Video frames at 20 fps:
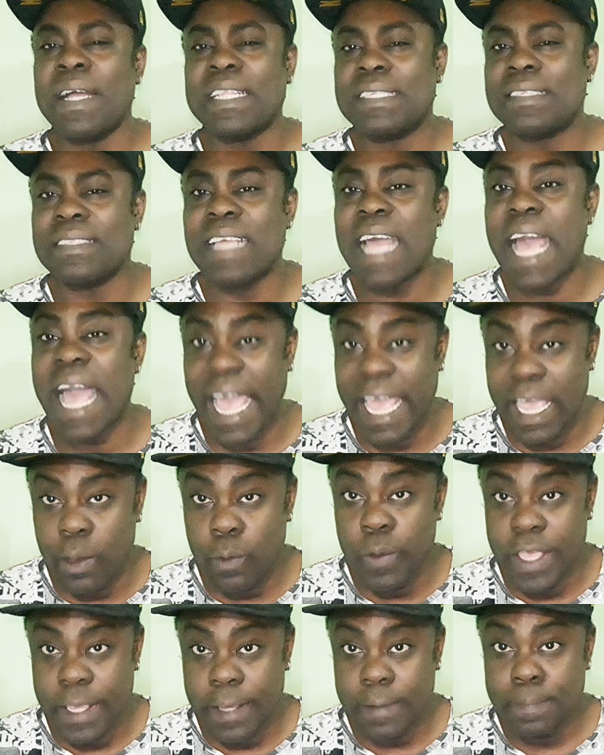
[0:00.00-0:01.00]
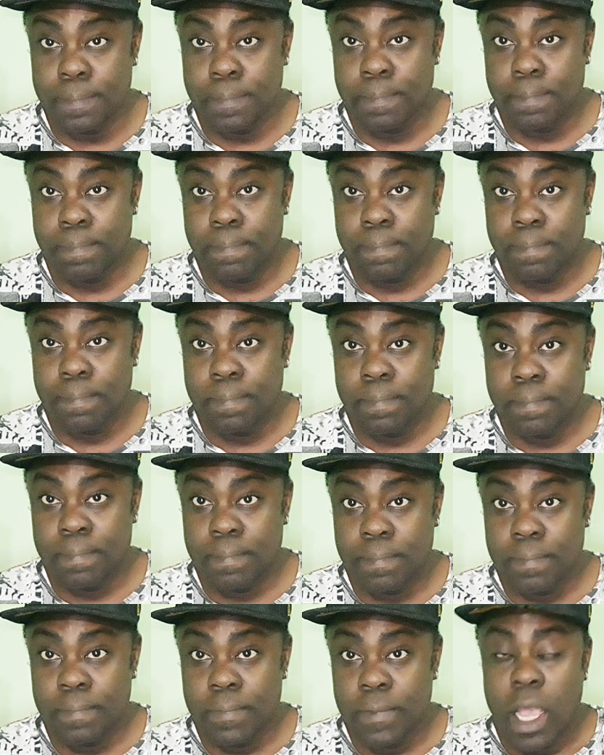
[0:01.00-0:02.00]
Patterson Highway
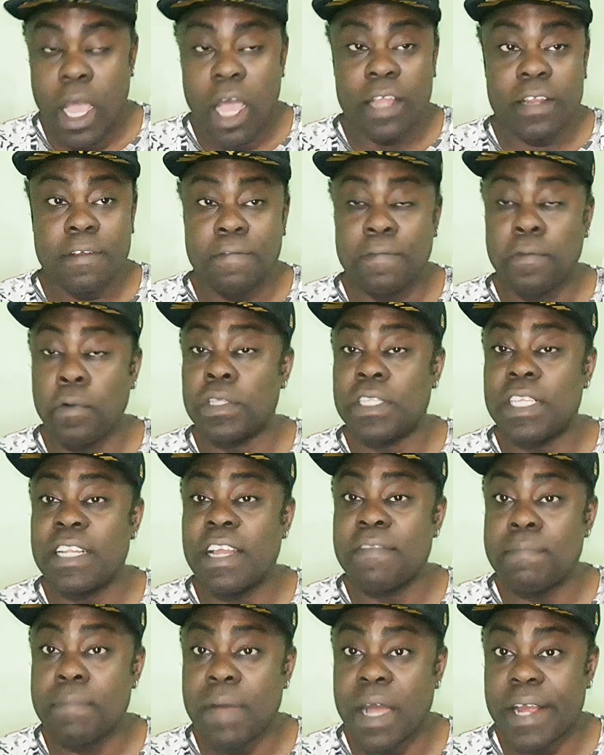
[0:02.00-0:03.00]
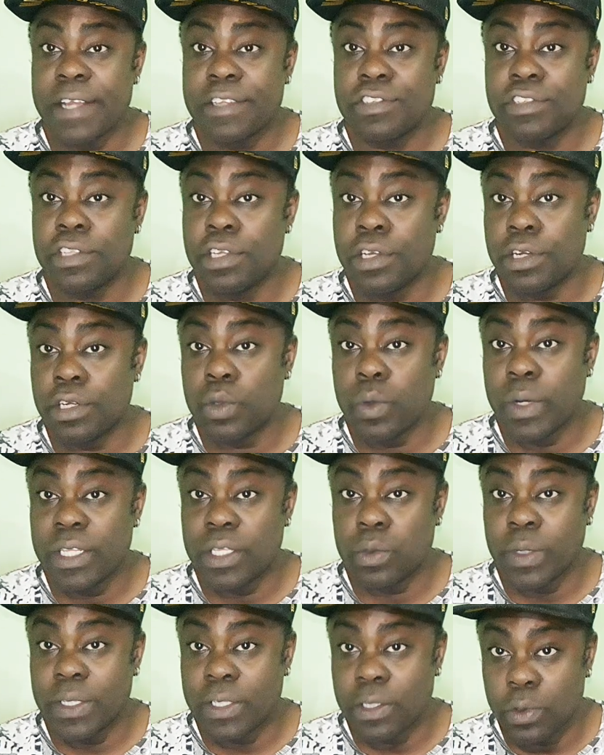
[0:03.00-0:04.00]
on the 14th of March, the year
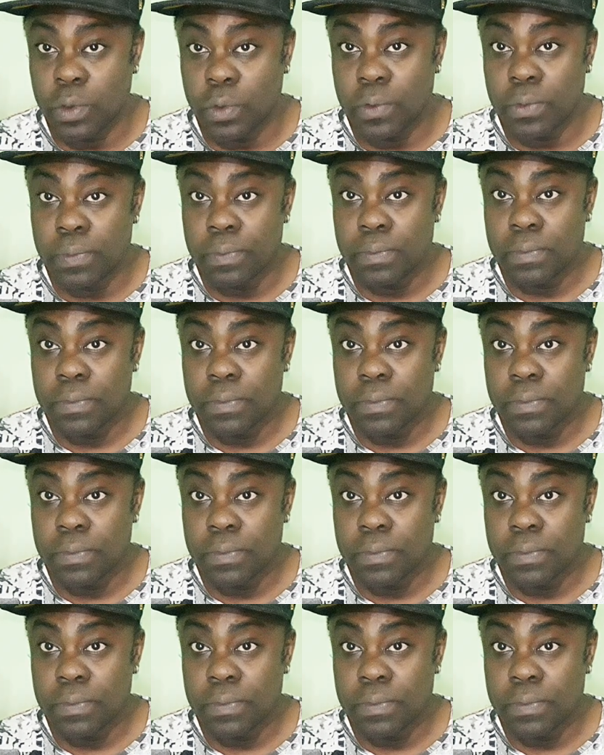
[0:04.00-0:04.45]
2022.